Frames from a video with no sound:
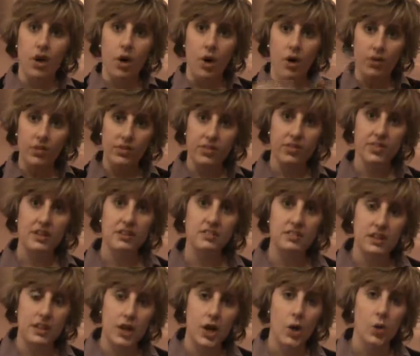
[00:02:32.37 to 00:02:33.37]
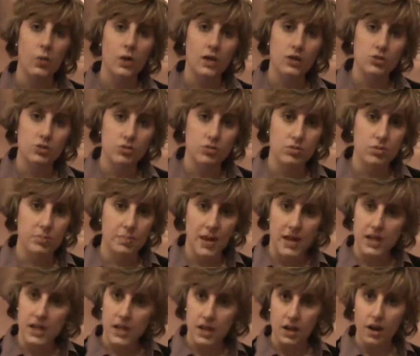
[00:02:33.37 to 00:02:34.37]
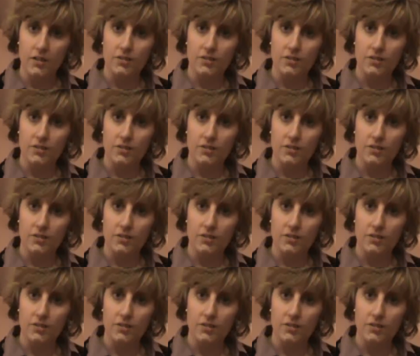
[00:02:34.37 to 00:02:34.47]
all the things that go into the making